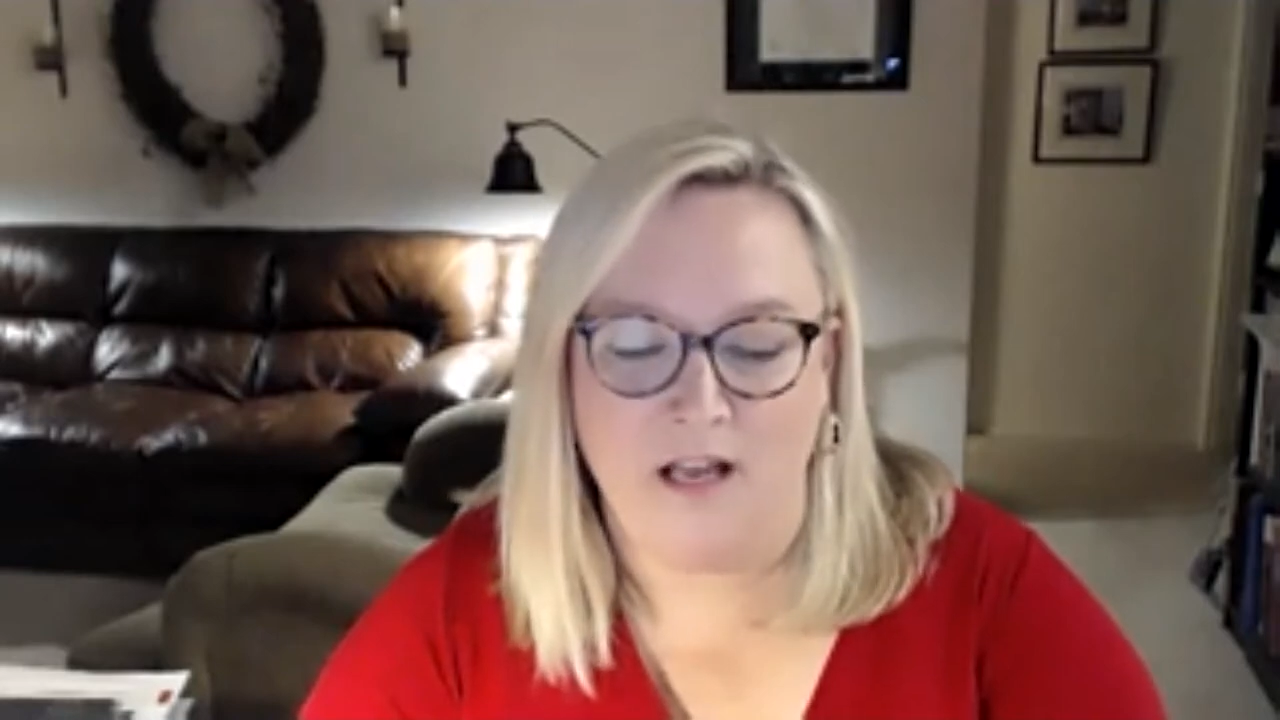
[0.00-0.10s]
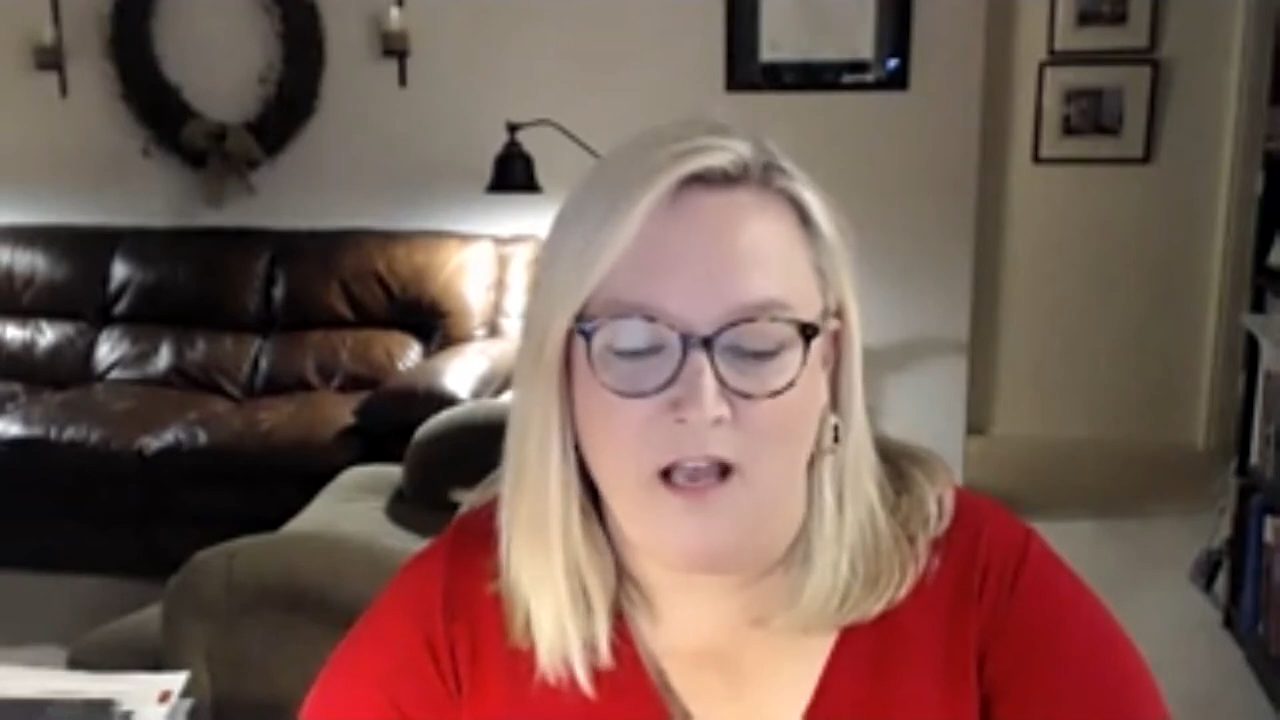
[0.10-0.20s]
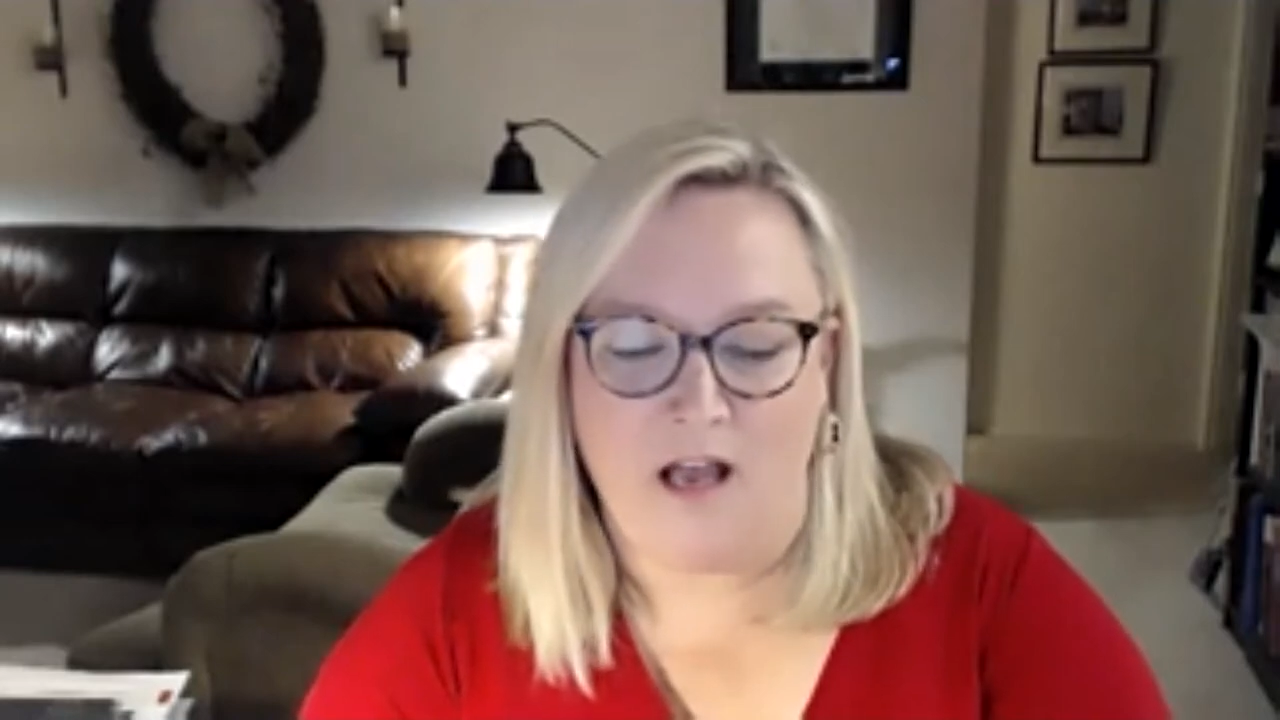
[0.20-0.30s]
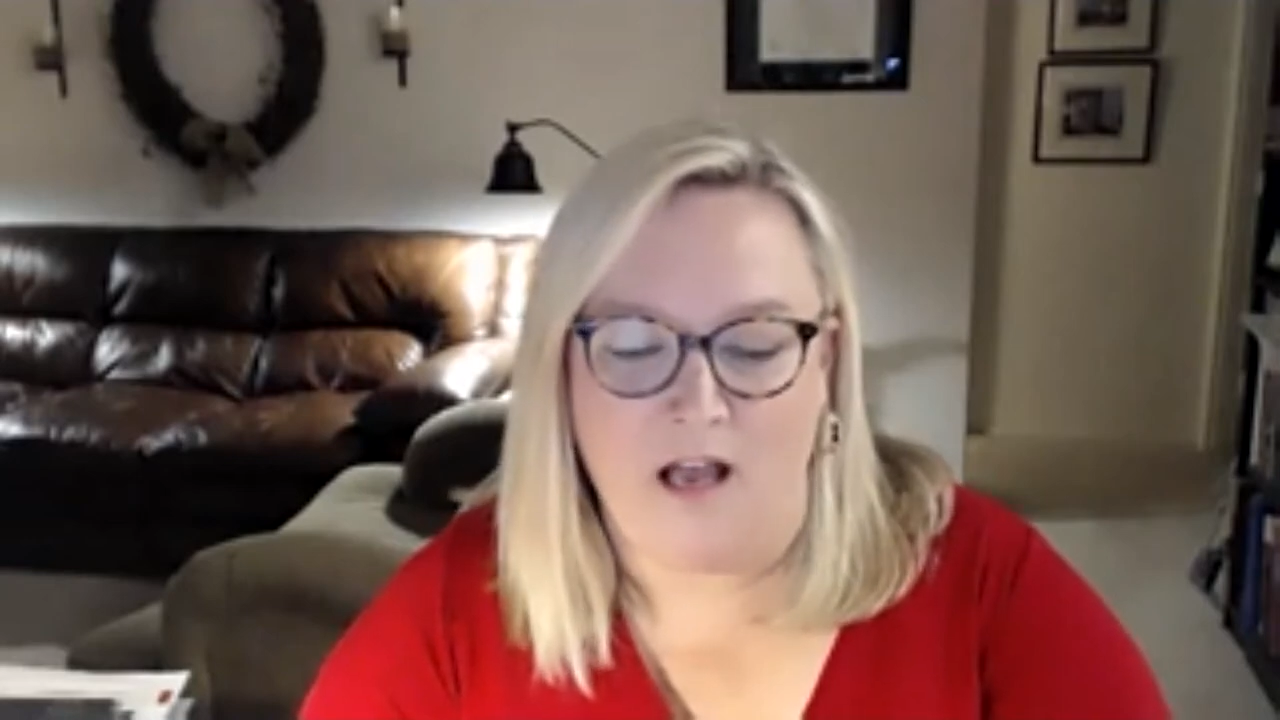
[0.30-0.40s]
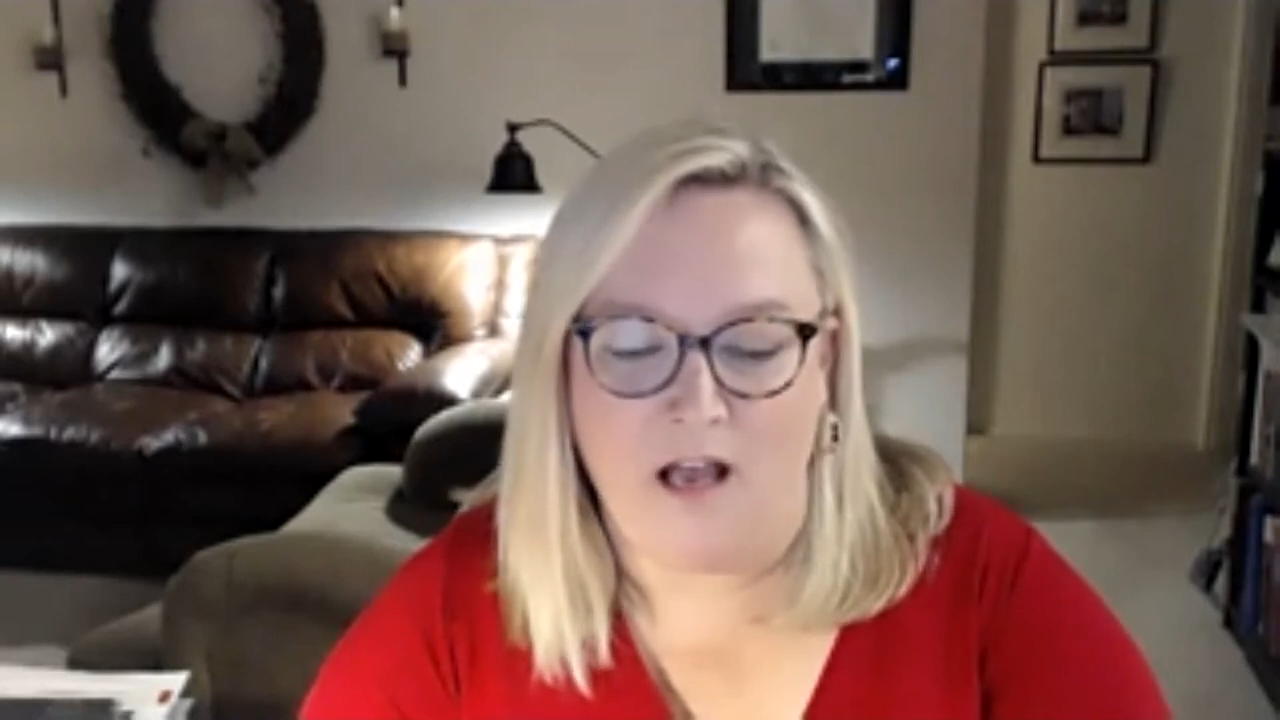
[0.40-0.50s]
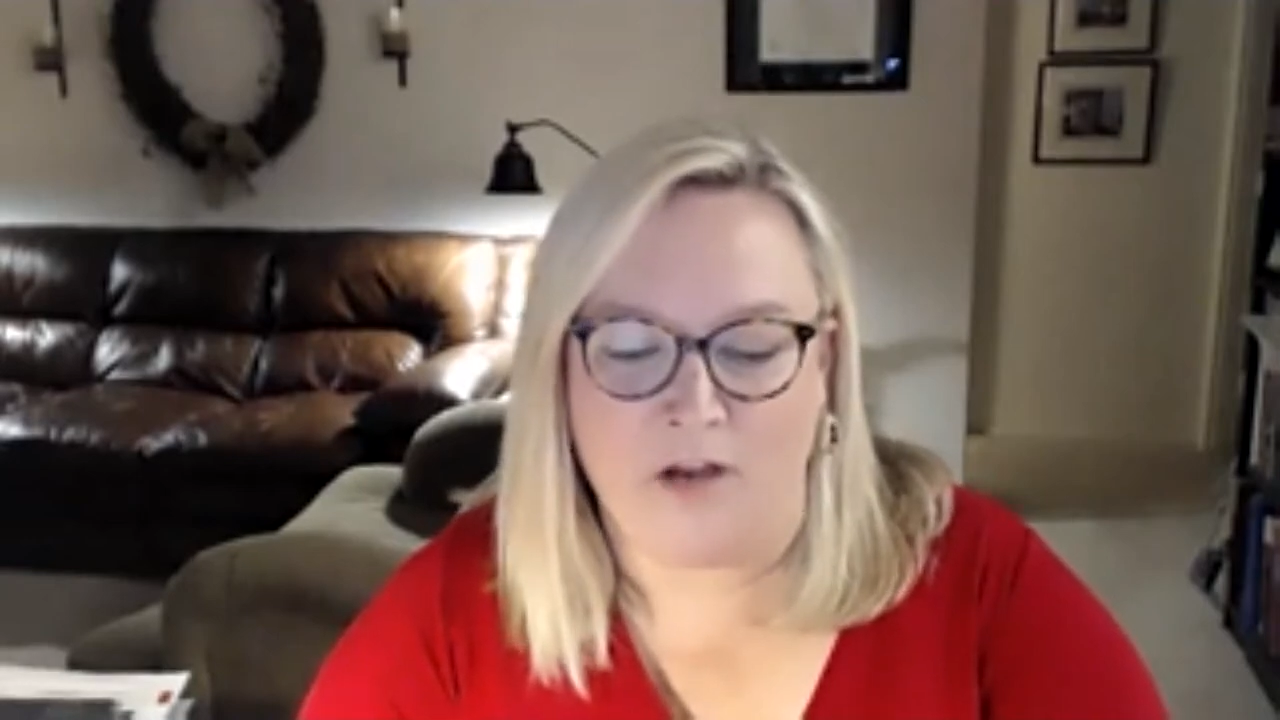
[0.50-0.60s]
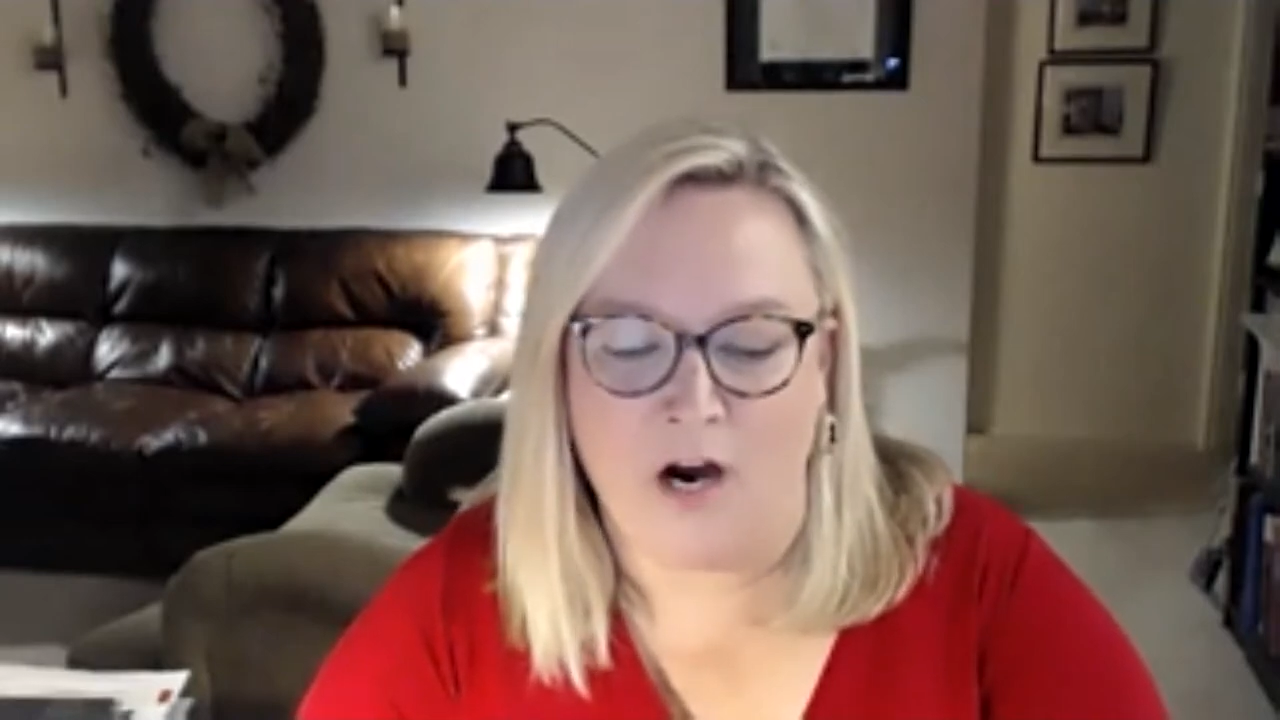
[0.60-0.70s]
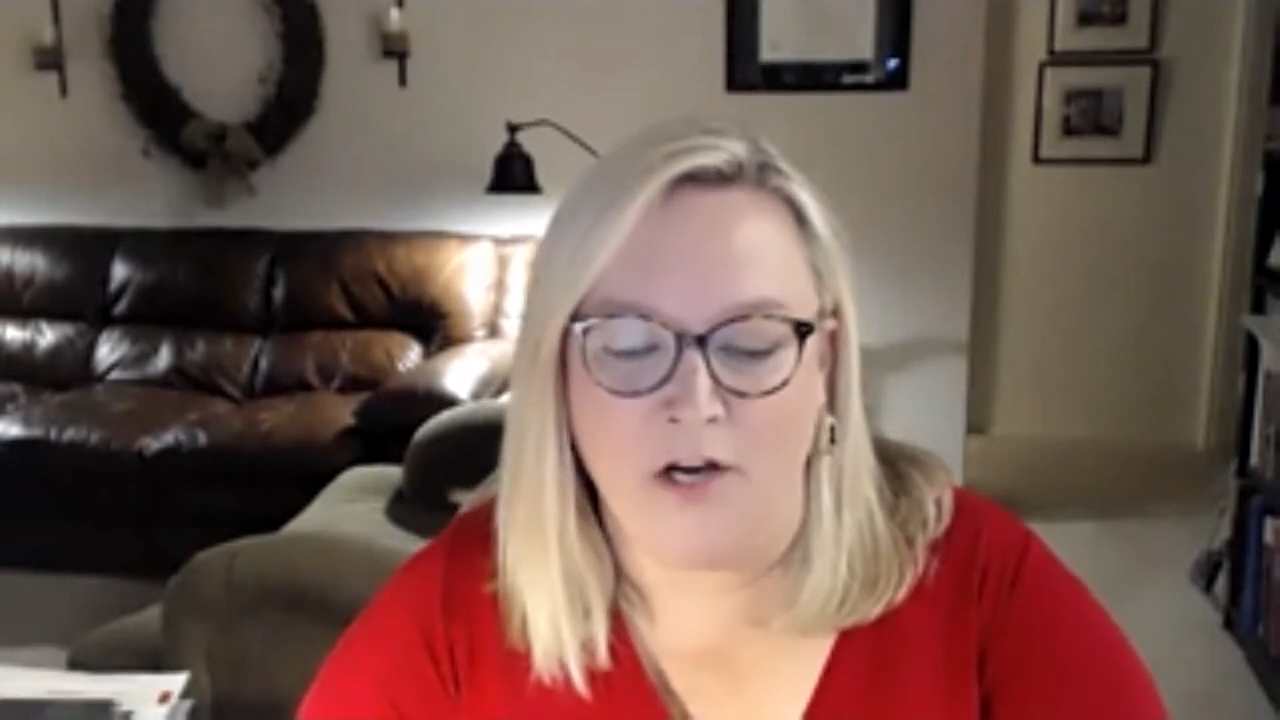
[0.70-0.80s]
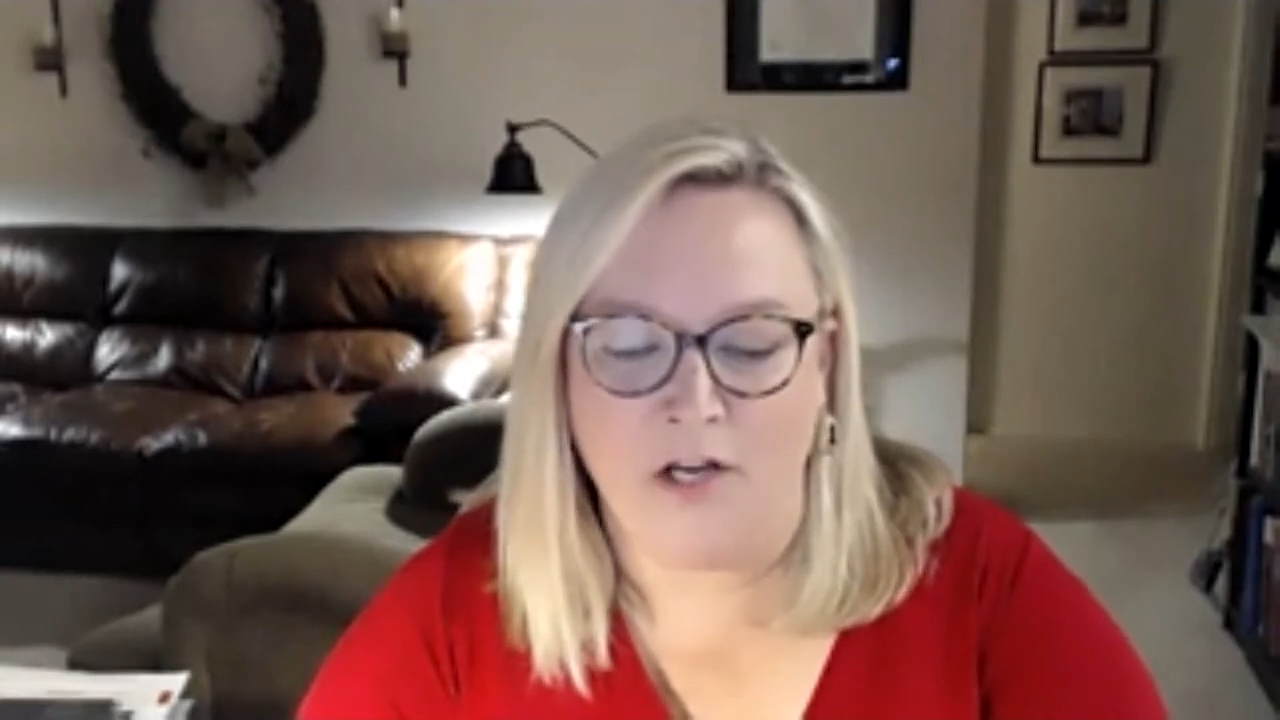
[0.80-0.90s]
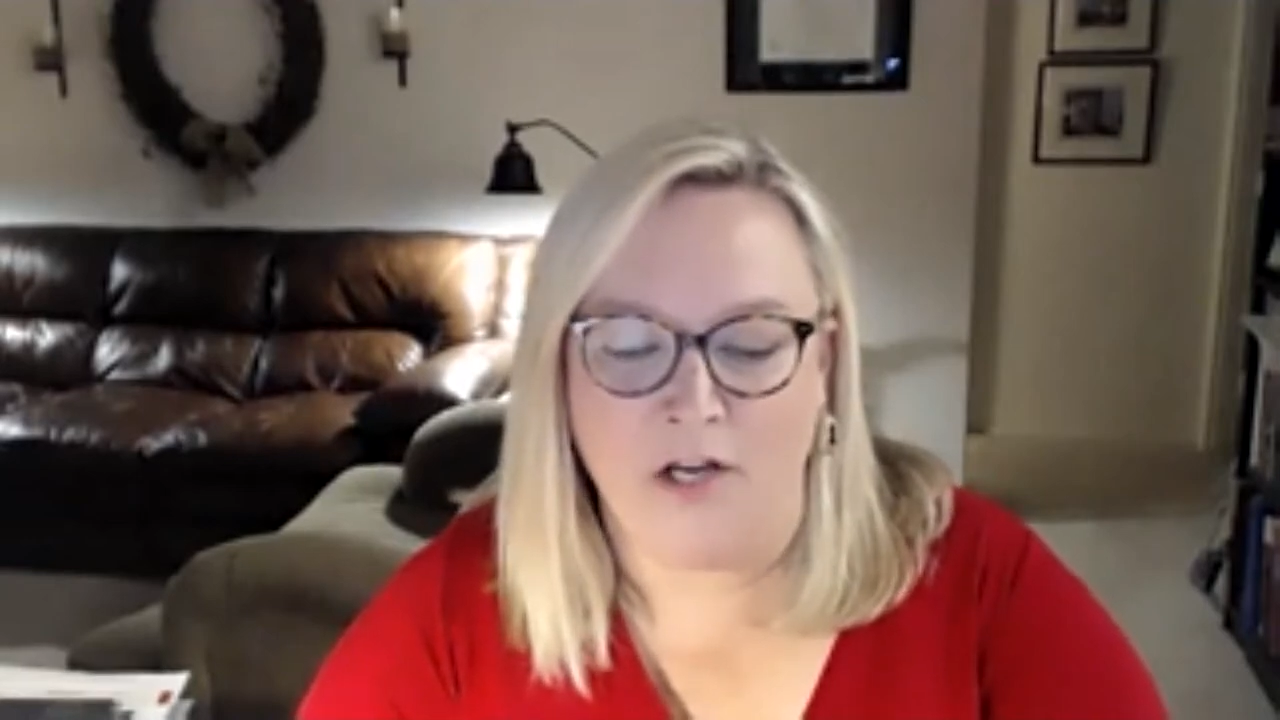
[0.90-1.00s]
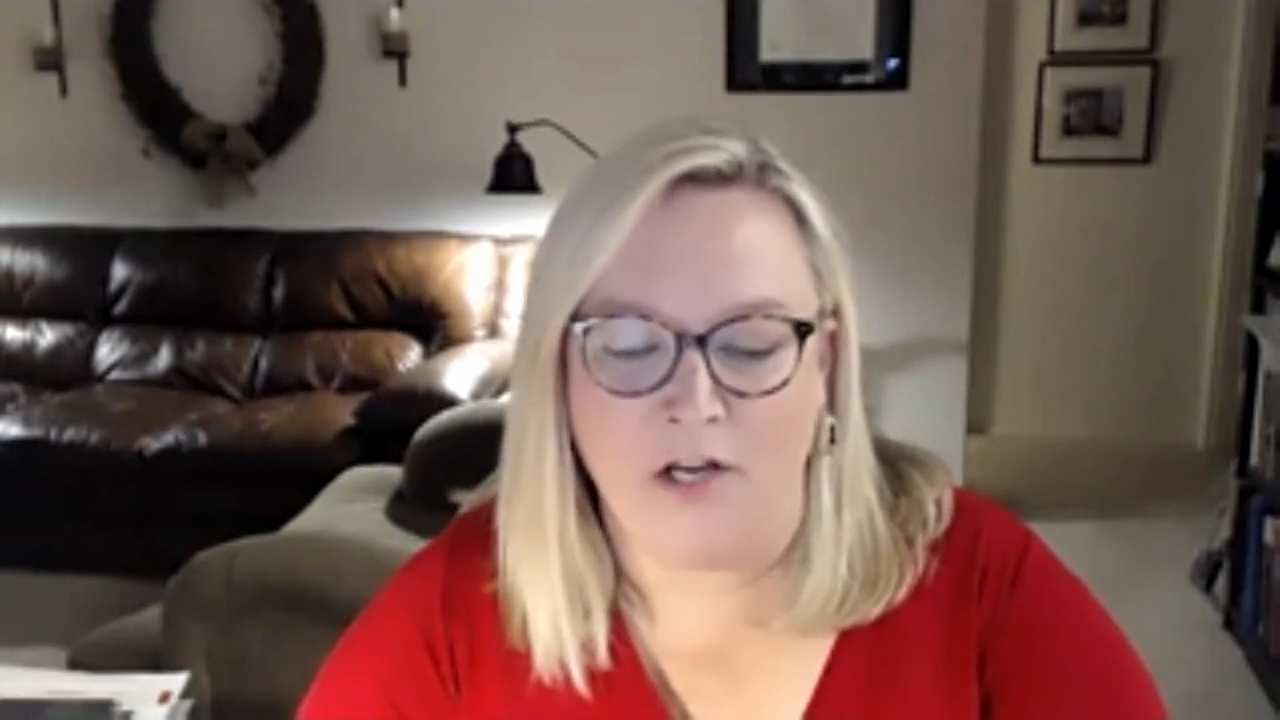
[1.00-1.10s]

discoveries